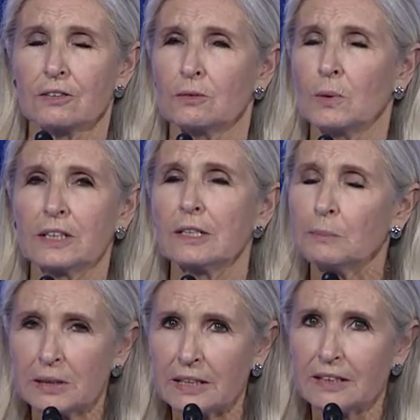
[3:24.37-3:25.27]
one
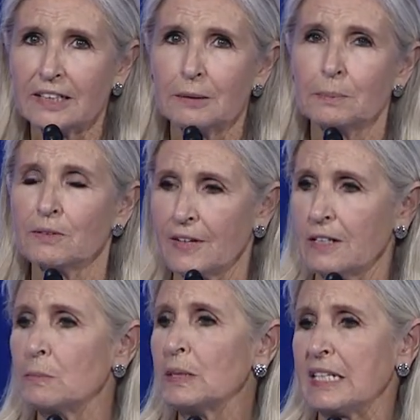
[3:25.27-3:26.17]
completely
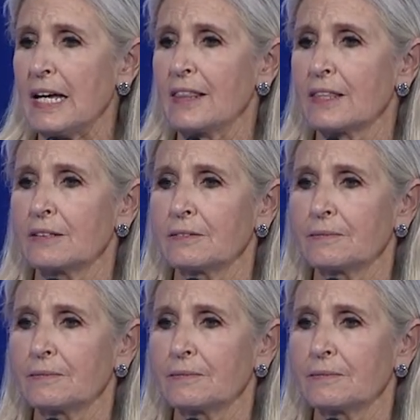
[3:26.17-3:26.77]
preventable death.